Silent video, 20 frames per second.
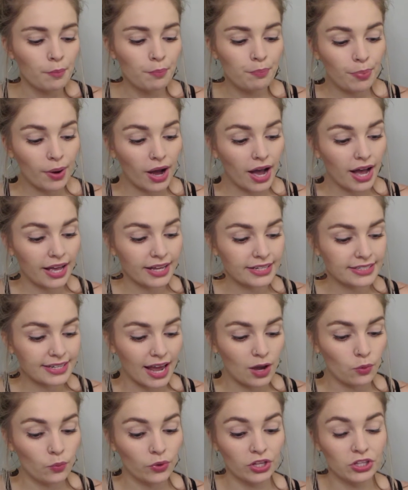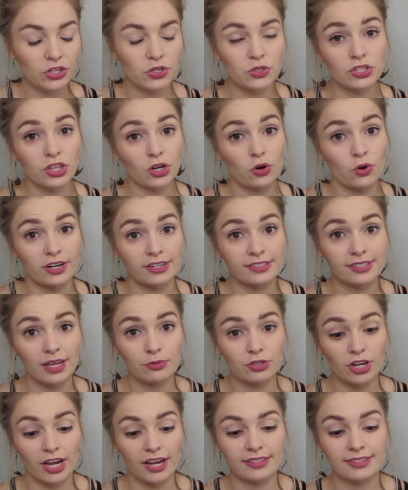but I will use the core
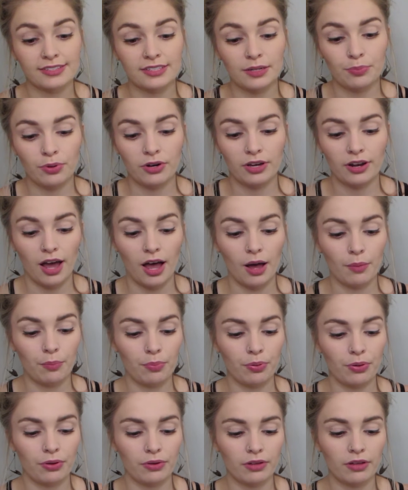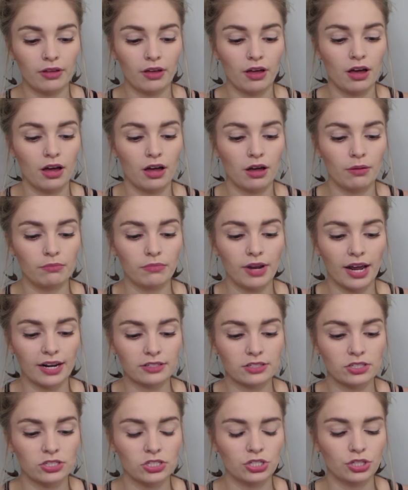subjects to put up
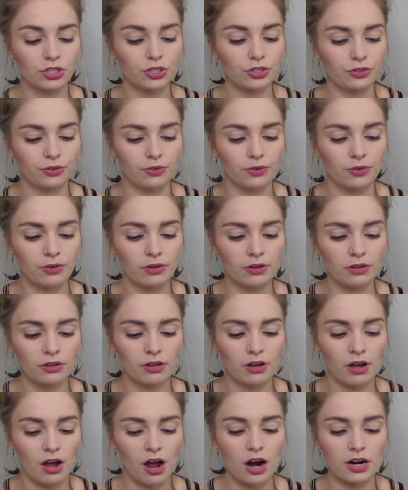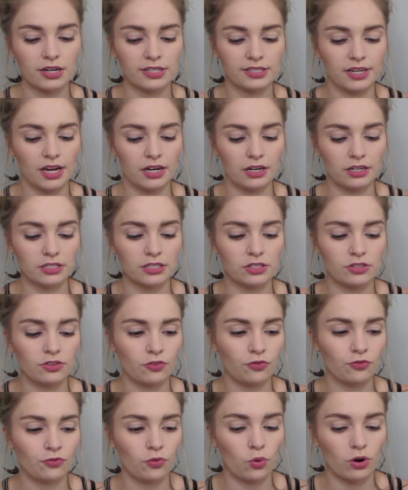next to our standards
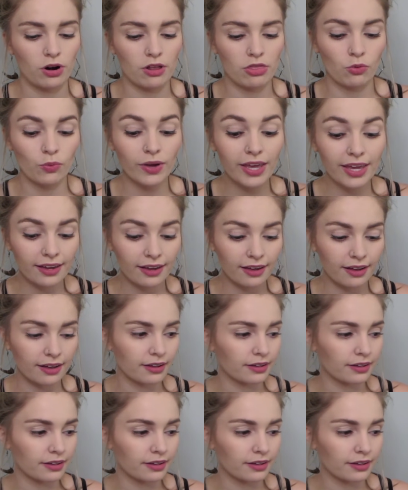for the week.